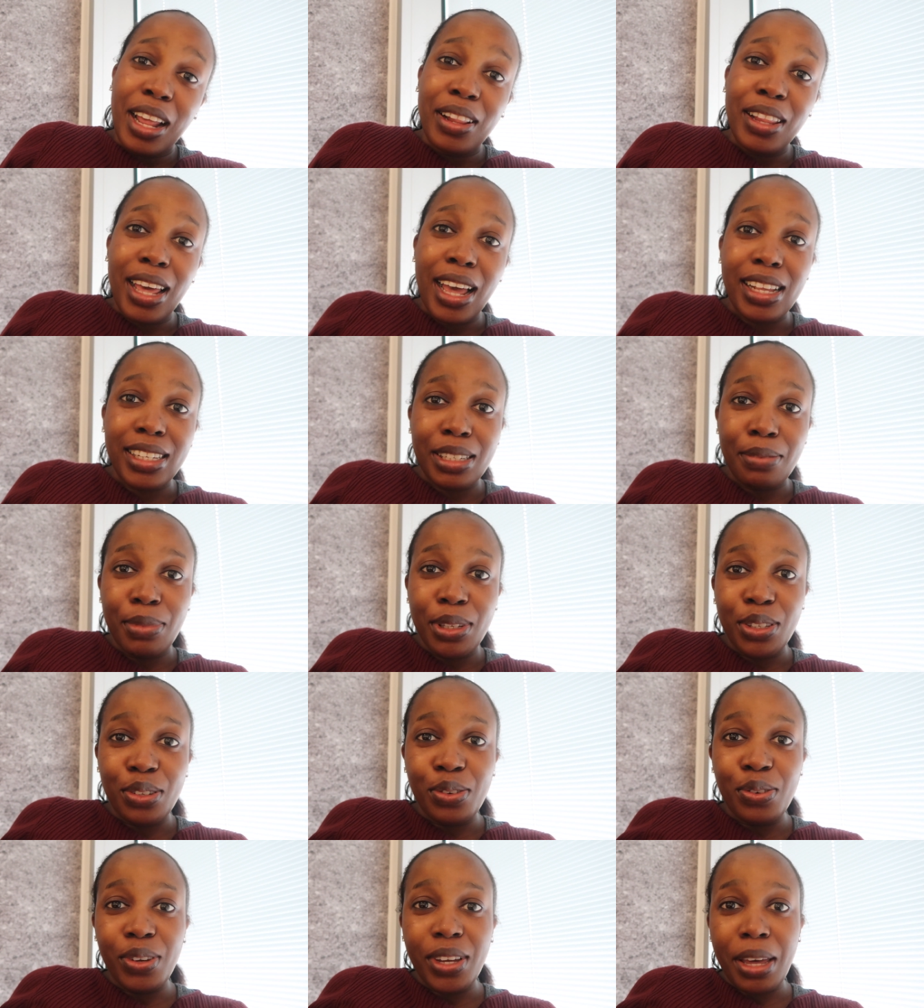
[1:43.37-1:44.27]
now they're asking me
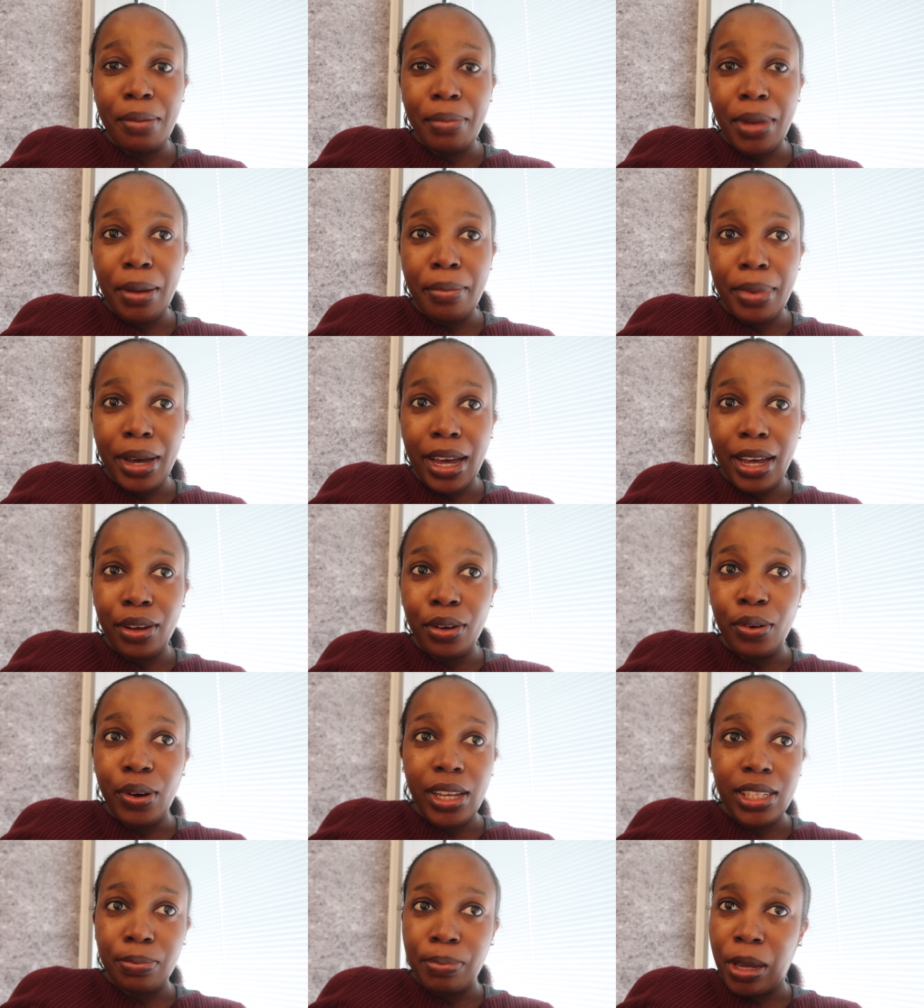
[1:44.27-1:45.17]
to go get my bag
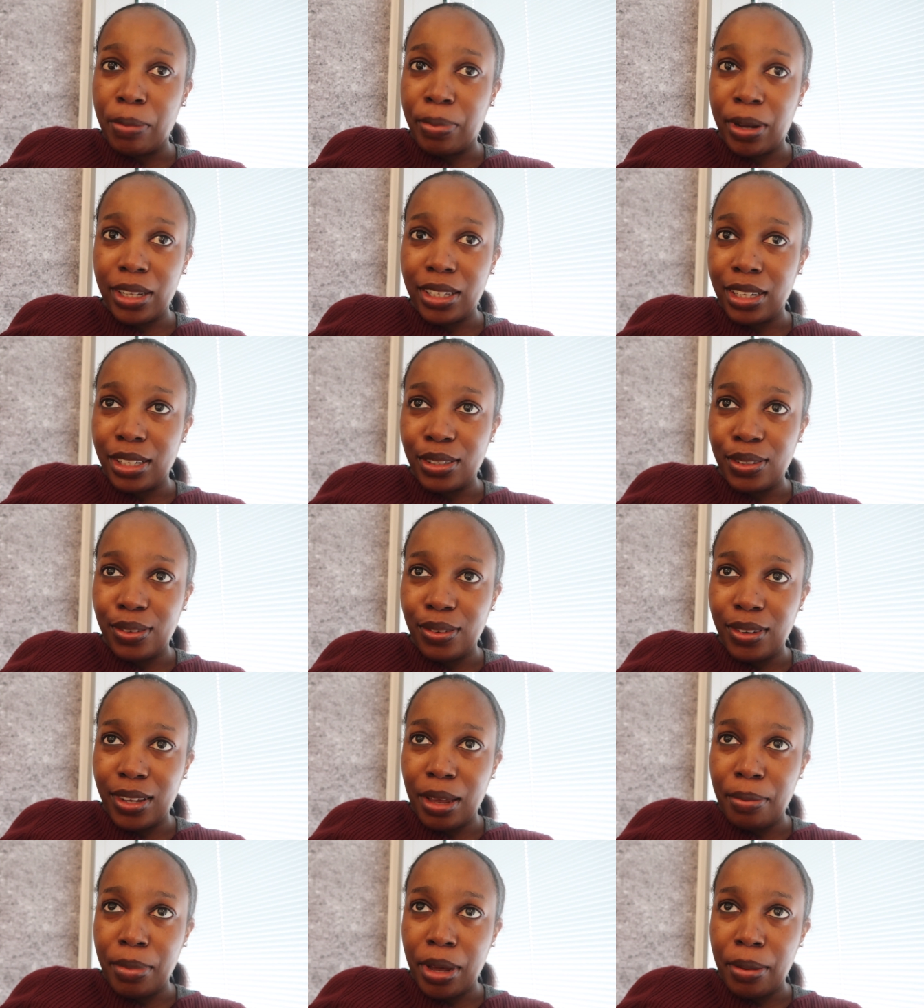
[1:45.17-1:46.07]
or ask my partner to
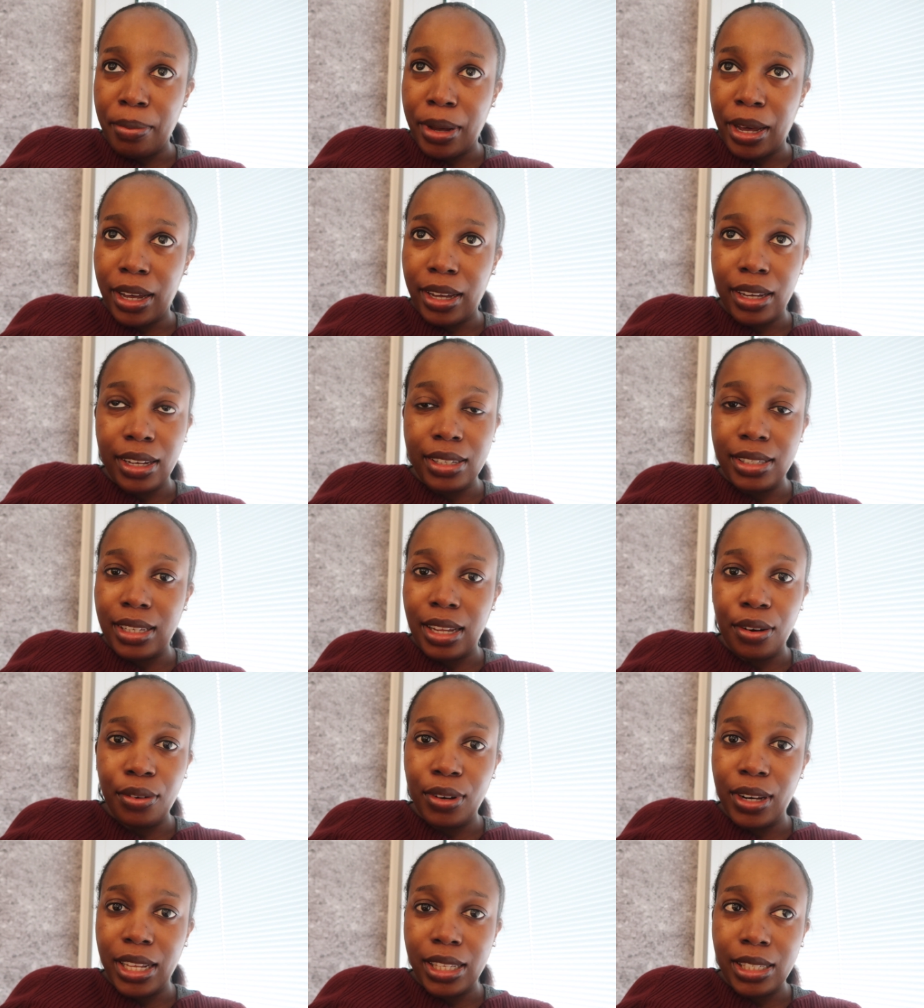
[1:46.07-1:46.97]
go get my bag because
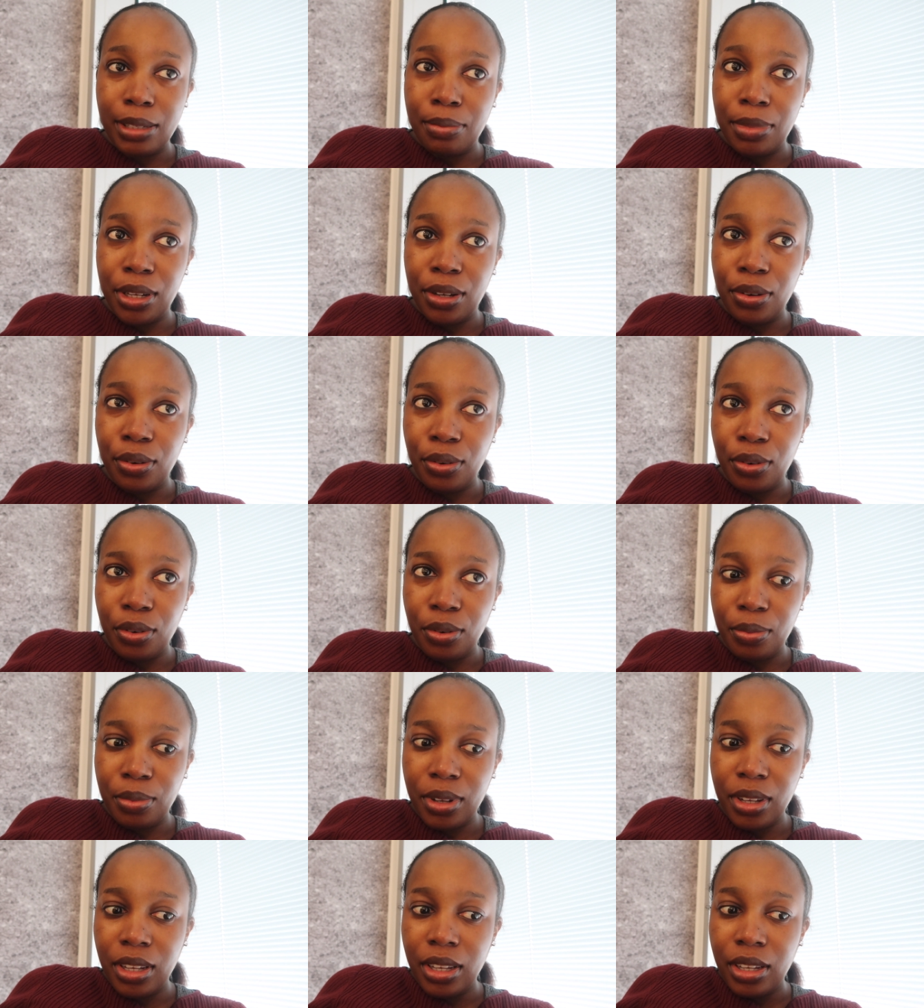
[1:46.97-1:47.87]
they're not letting me go
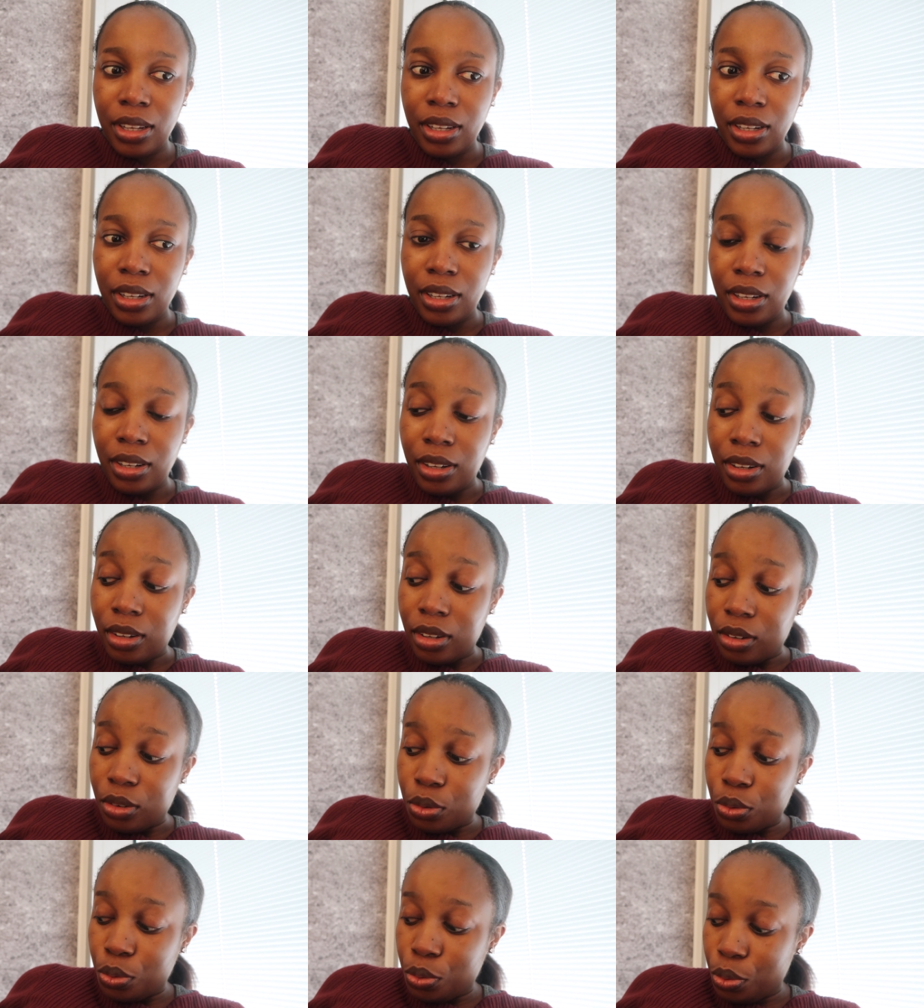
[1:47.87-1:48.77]
home.
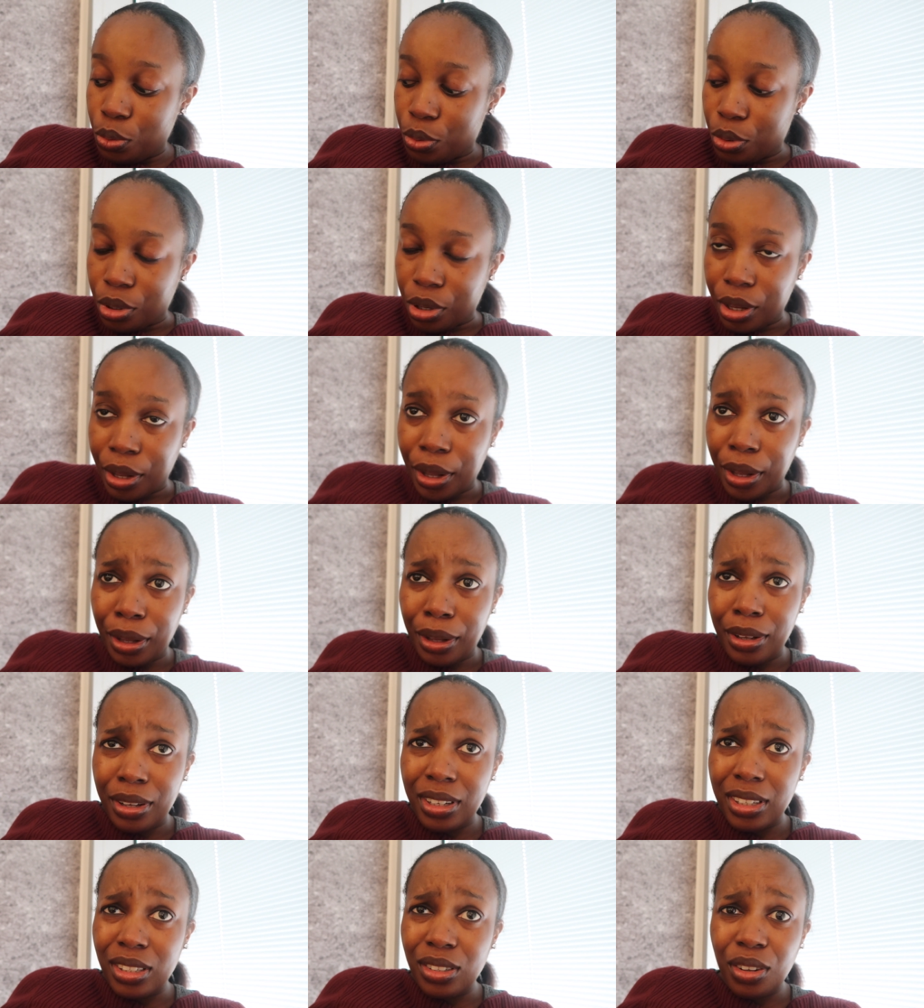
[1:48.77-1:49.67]
Whew,
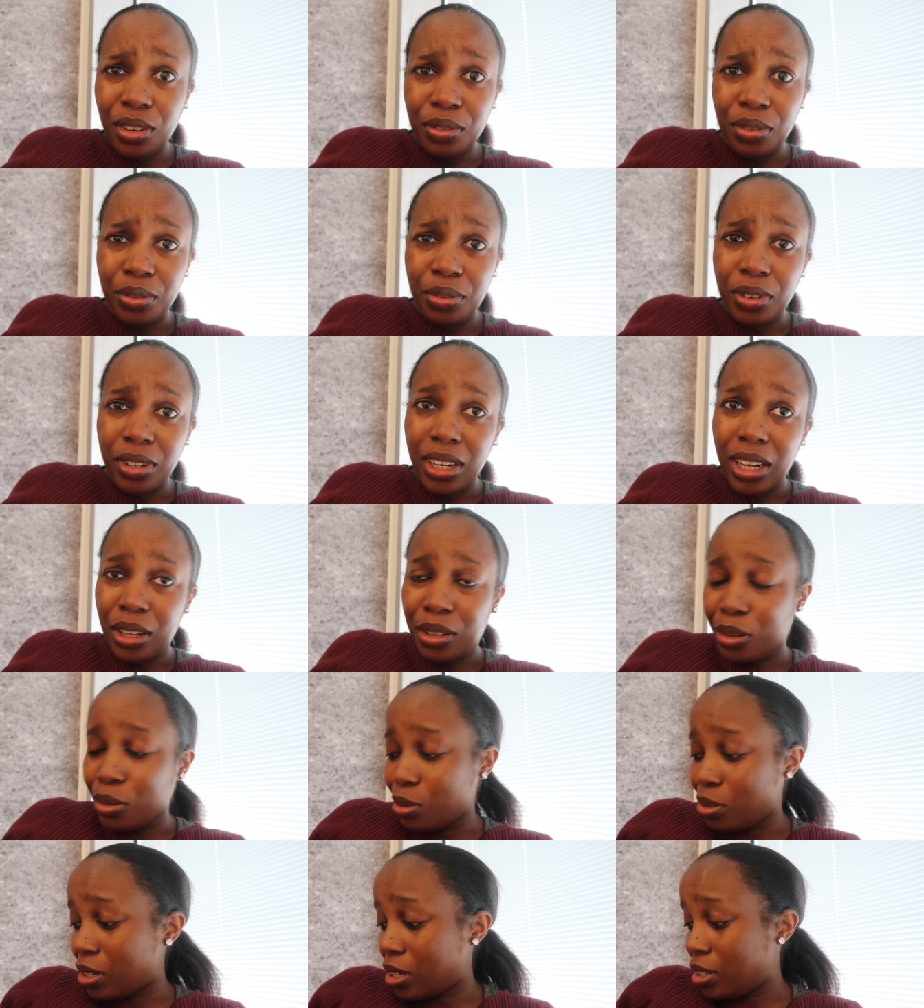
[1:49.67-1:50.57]
it's not even funny at
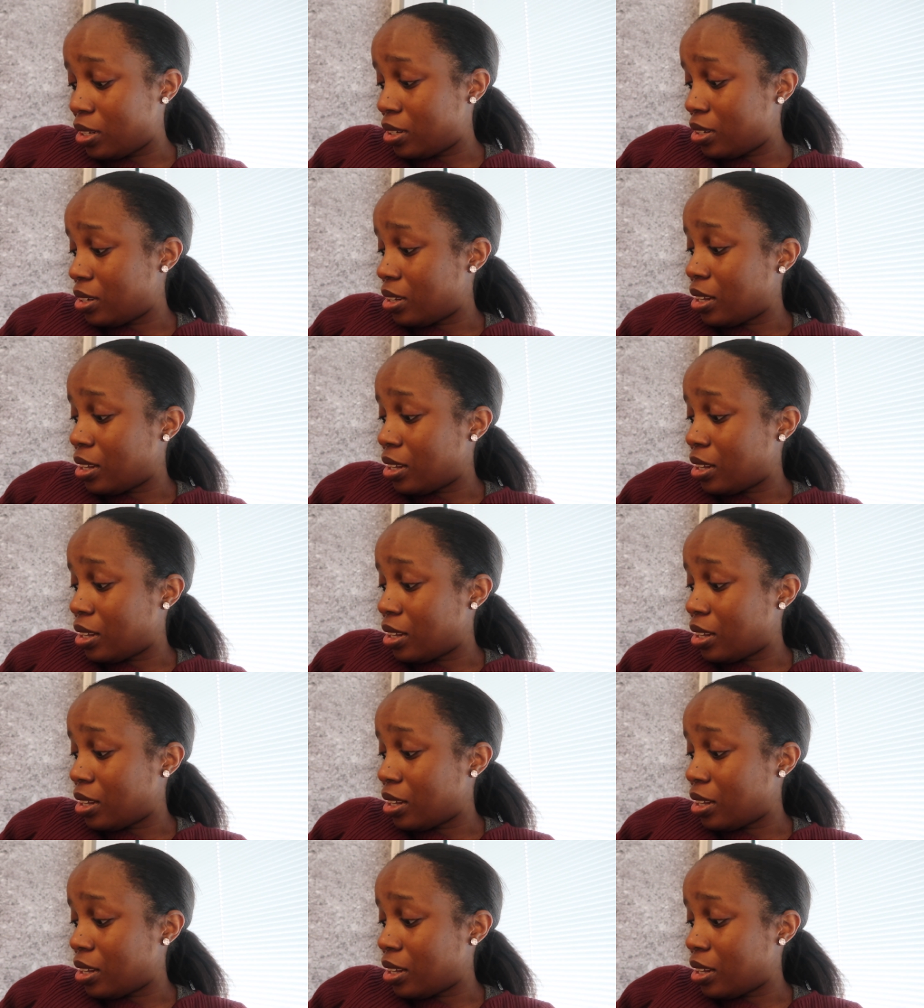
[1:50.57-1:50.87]
all. Like,